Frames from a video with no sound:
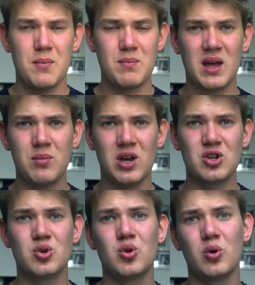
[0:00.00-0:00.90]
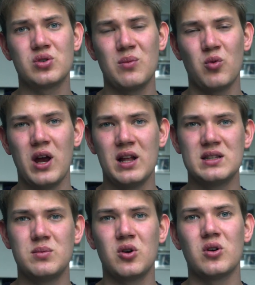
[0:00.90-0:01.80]
maybe I should go somewhere
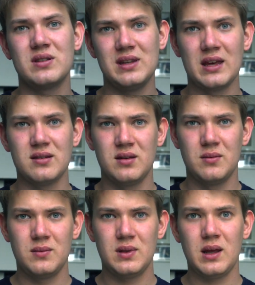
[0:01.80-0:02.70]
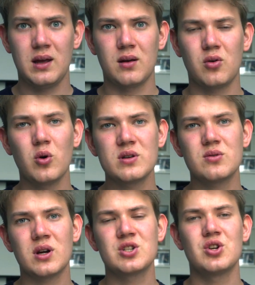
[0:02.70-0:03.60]
else, because yes, the course
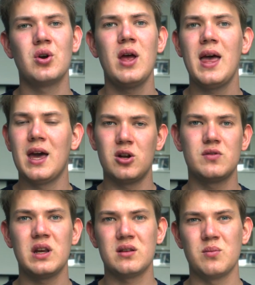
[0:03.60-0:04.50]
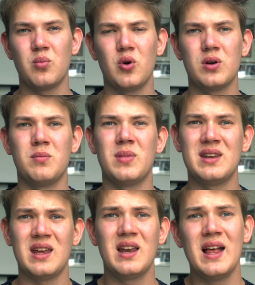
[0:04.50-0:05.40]
structure and all of that is important, but
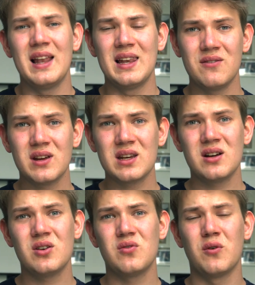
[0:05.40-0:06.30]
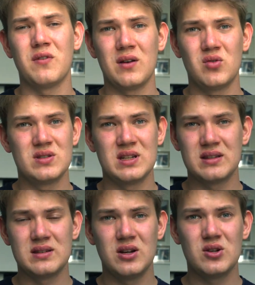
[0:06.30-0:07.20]
then living there for 5 to
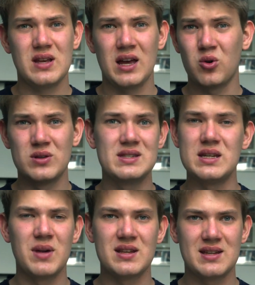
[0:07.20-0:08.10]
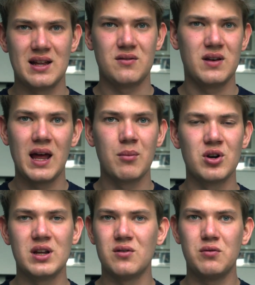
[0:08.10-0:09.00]
6 years, I couldn't see myself in
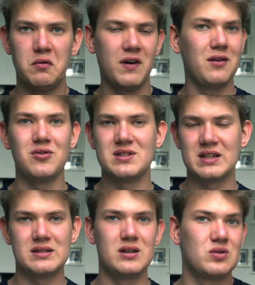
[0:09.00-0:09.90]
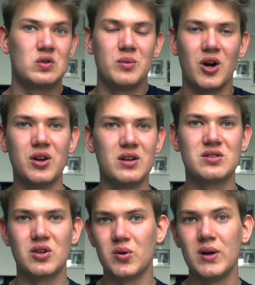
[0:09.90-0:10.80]
Aberdeen for 5 to 6 years, to be honest.
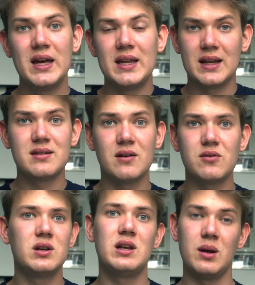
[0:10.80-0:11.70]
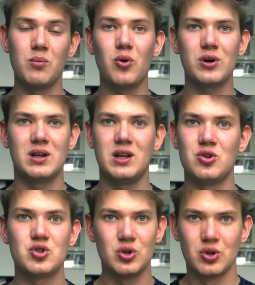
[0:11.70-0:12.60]
So that's definitely important and you
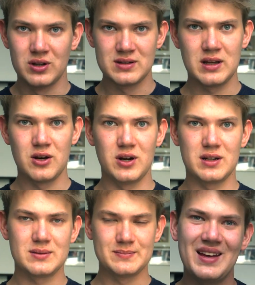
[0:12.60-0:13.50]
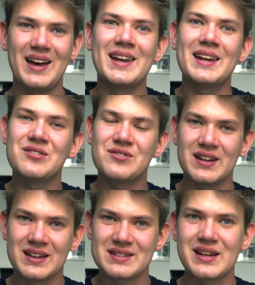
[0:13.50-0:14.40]
should consider it. Another
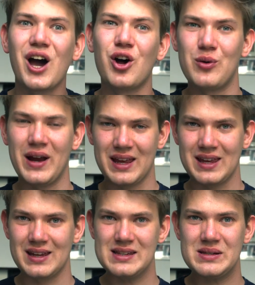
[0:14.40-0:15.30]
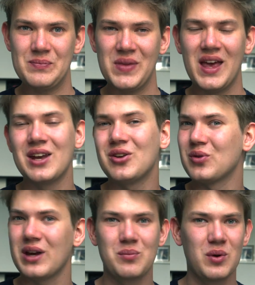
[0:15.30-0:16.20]
things are rankings. And don't
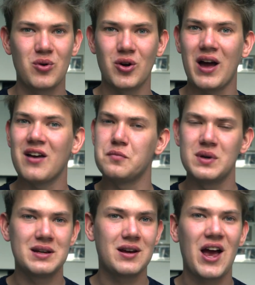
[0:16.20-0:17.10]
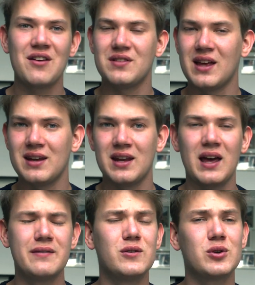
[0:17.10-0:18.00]
get me wrong, I've been there, I've done that,
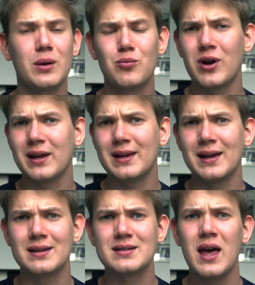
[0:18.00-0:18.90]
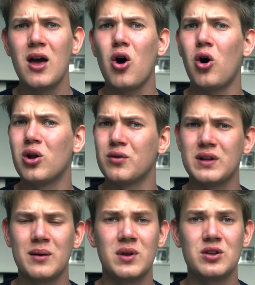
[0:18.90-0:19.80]
I've looked up rankings, all of
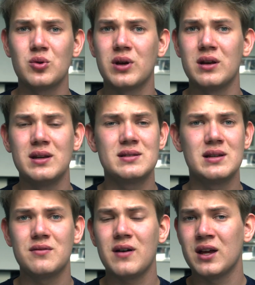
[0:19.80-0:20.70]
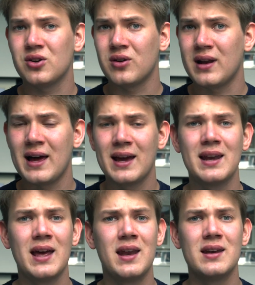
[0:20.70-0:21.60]
them that you can easily find online,
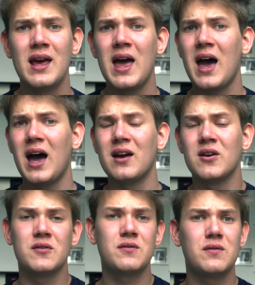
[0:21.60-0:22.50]
and I